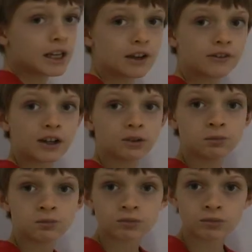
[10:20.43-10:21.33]
If
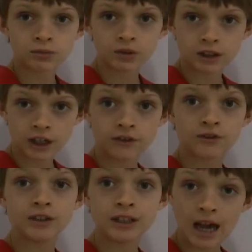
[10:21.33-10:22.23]

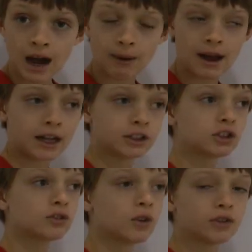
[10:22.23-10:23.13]
our
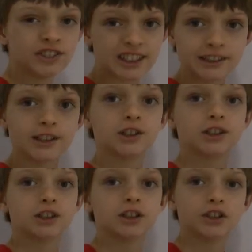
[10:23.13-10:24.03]
answer for the
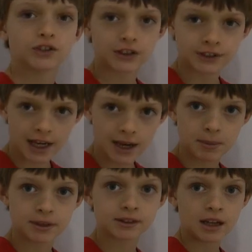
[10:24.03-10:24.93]
addition is the
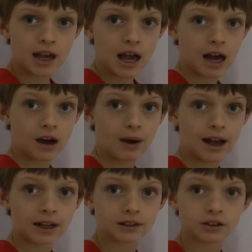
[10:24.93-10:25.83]
same as our
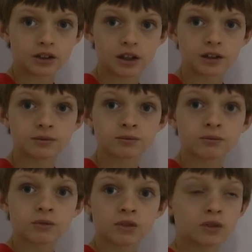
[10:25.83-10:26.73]
answer
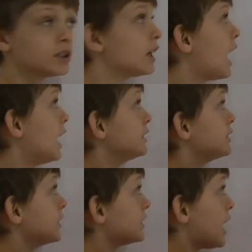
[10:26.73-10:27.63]

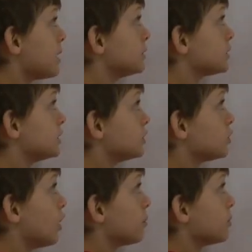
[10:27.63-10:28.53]

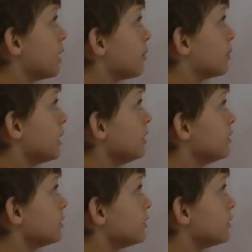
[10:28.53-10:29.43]
this top number,
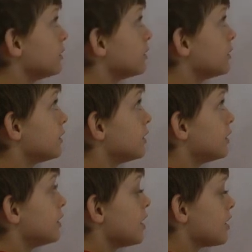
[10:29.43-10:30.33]

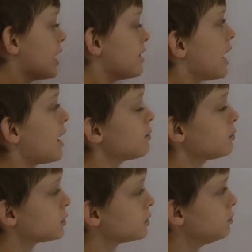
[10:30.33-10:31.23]
then
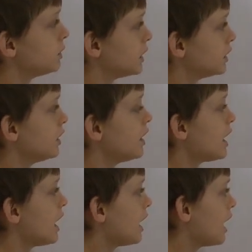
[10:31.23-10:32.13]
that would mean
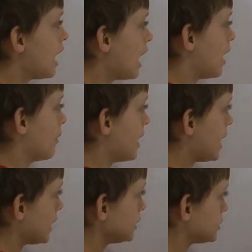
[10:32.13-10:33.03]
our
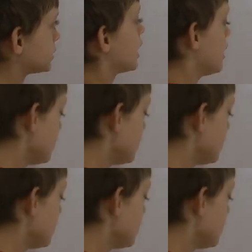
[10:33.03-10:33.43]
answer,